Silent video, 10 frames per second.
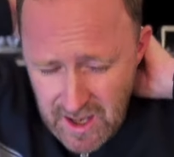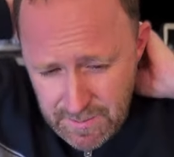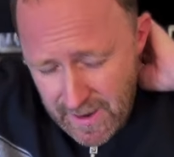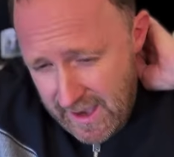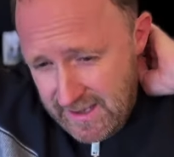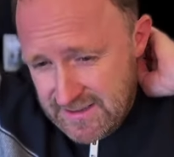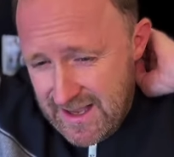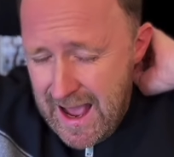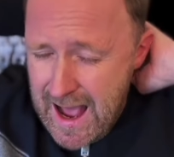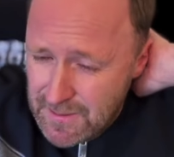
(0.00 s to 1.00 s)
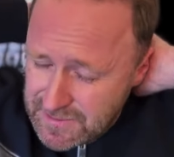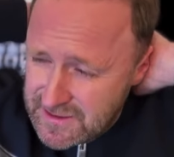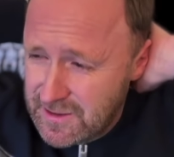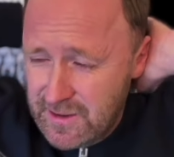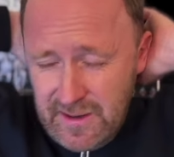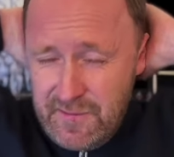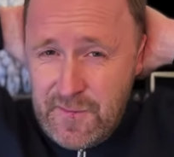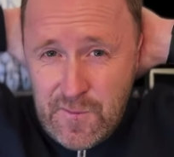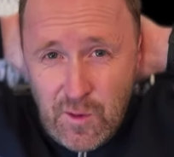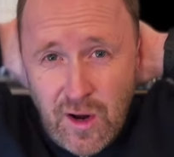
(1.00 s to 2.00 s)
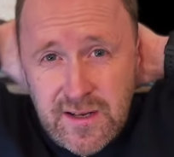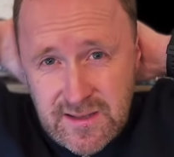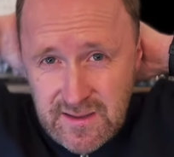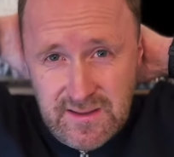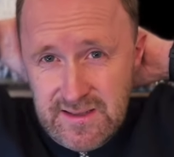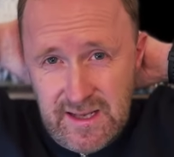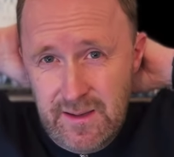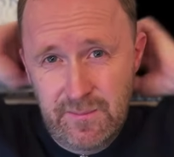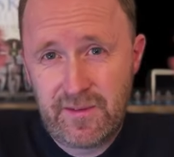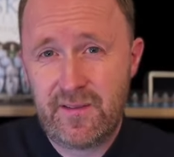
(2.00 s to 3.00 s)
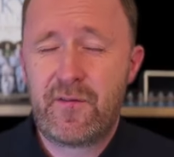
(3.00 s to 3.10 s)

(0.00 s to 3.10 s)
pace, absolutely frightened teams,